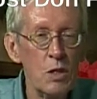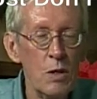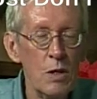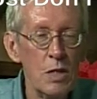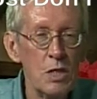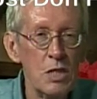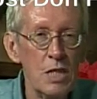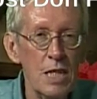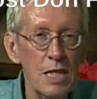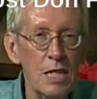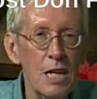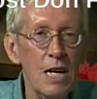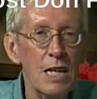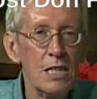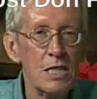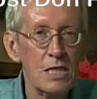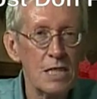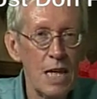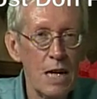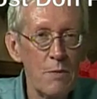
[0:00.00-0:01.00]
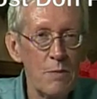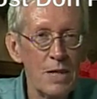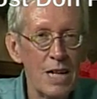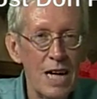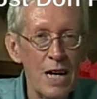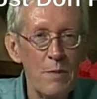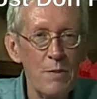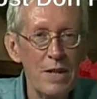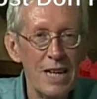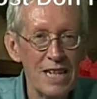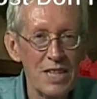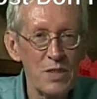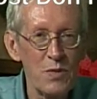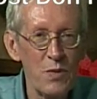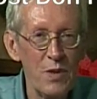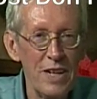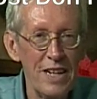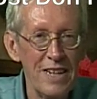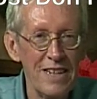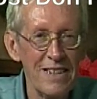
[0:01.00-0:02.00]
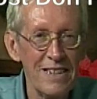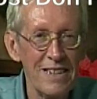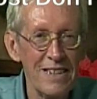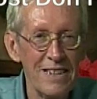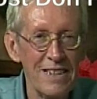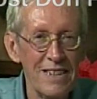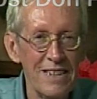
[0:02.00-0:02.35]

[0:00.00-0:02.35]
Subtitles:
tune us in same time next week.